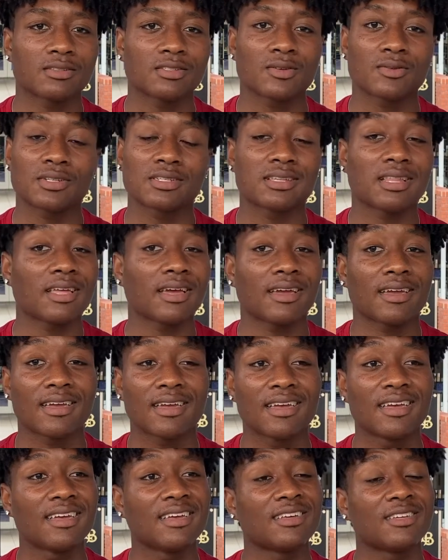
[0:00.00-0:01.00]
So it's like
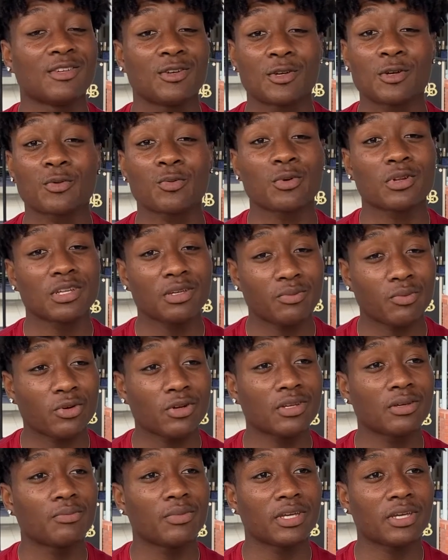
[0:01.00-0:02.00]
you could really,
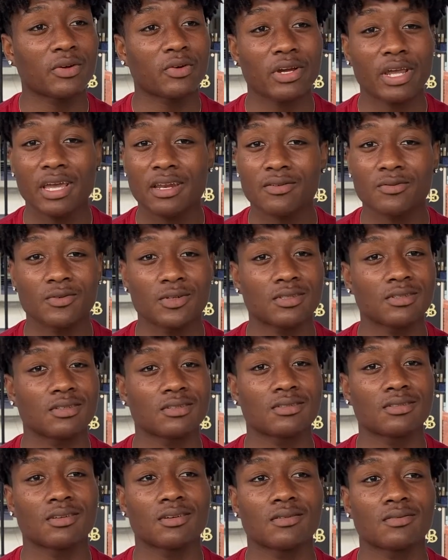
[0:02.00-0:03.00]
really be creative with this
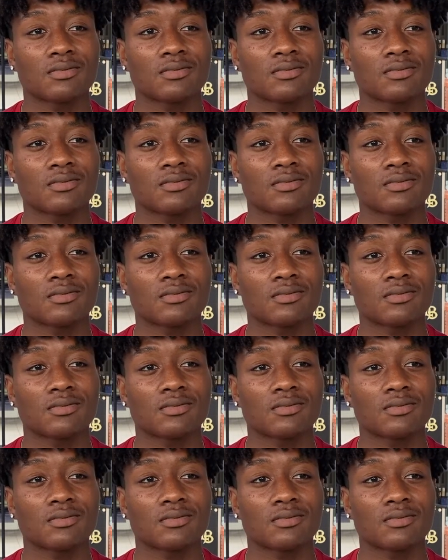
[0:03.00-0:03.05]
stuff.